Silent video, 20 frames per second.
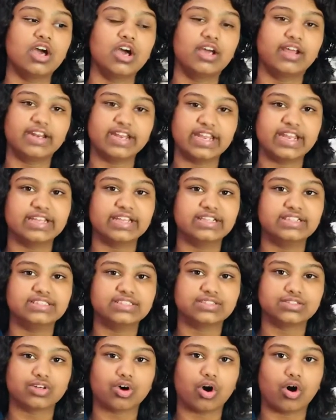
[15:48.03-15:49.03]

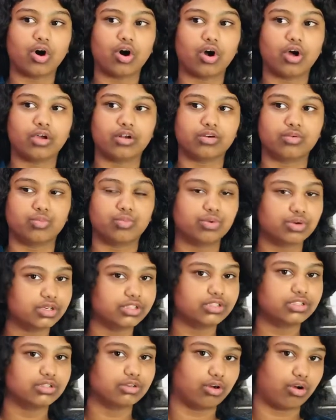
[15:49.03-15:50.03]
reeds or
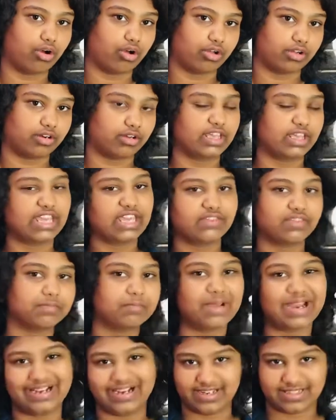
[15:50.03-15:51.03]
wood or even
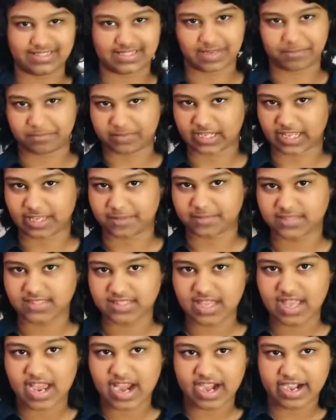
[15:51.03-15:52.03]
metal sometimes,
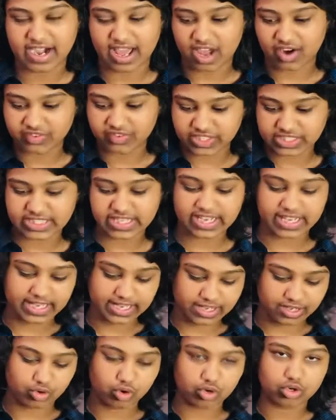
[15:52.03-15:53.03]
and after
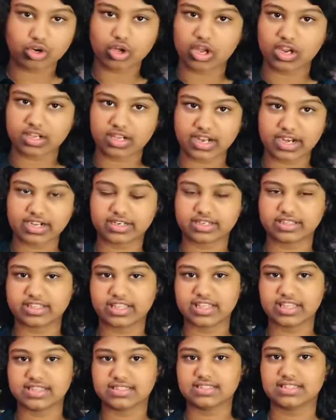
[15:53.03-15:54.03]
they wrote all that,
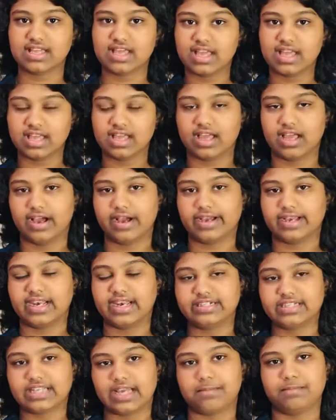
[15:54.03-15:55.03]
these
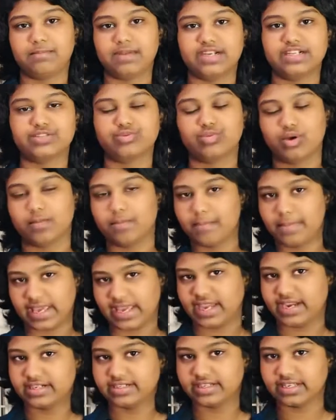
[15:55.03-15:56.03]
clay tablets were
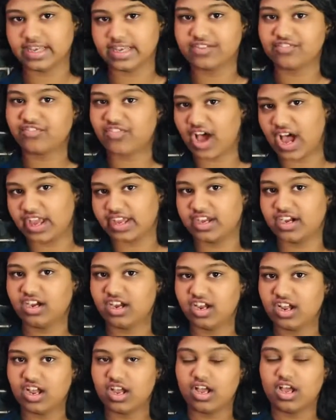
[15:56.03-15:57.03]
baked in fire
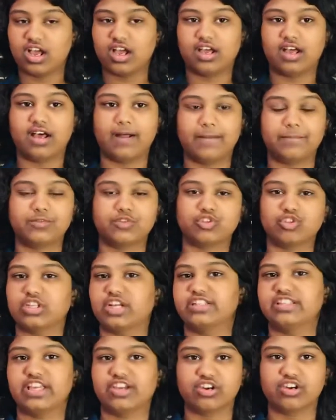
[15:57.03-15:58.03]
so
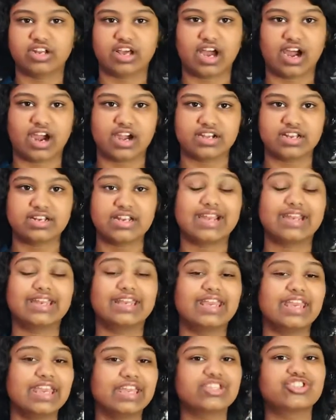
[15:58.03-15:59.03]
that they could harden,
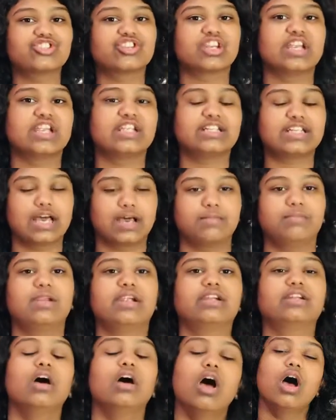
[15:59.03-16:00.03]
and each clay
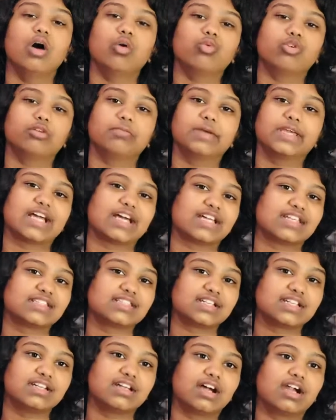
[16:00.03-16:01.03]
tablet would be
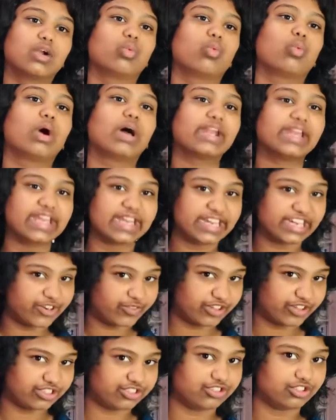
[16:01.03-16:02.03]
considered one
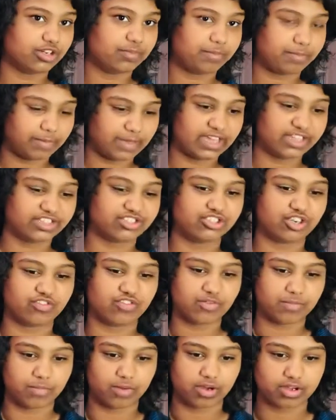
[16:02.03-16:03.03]
individual page of
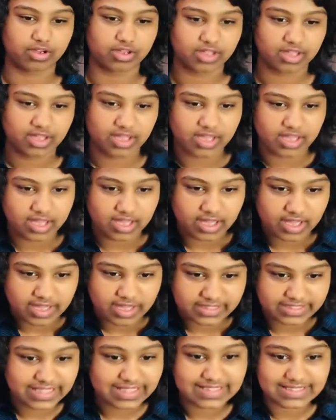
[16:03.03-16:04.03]
a book.
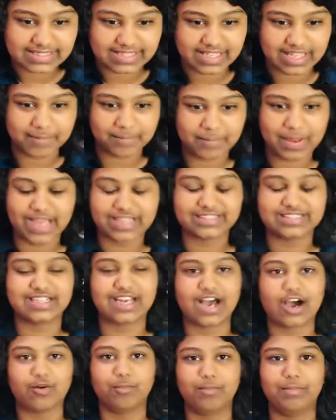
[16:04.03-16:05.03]
Jeez, imagine
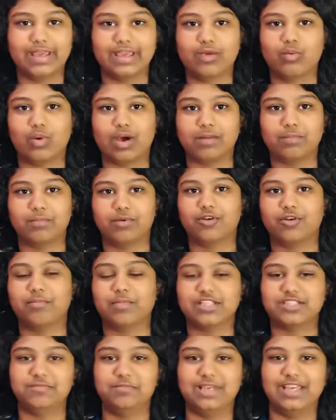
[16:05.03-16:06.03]
how big one book
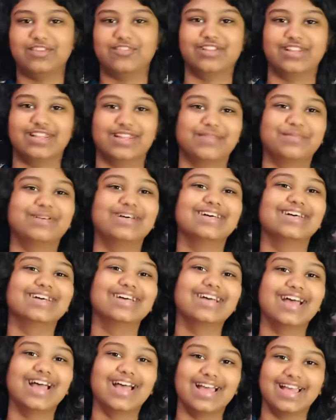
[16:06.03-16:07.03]
must be for them.
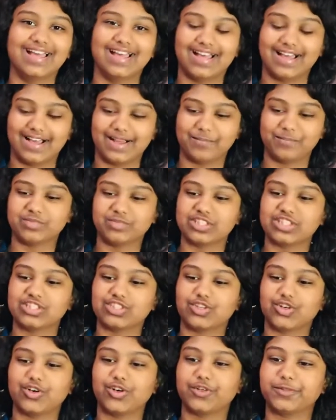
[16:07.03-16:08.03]

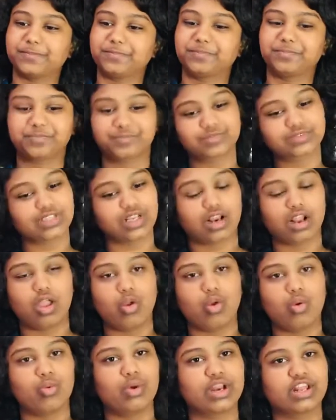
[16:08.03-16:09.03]
So
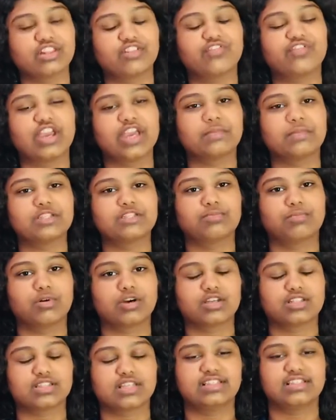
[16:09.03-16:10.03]
one of the famous
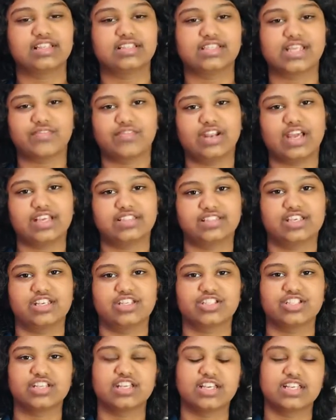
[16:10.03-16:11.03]
books in the
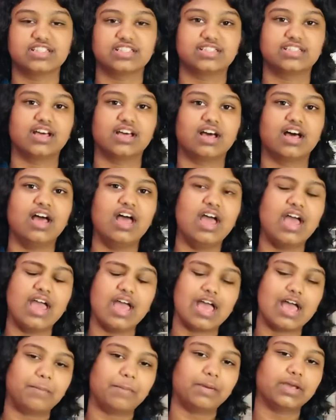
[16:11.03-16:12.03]
civilization is the
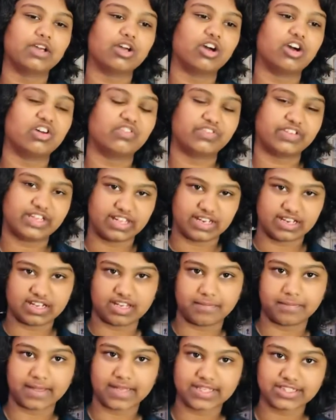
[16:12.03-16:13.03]
Epic of
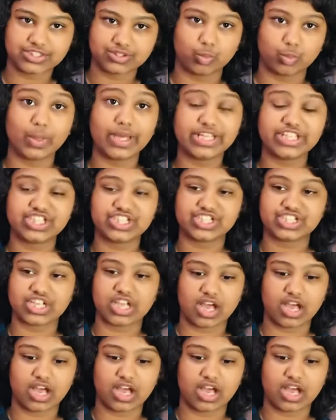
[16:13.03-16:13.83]
Gilgamesh, which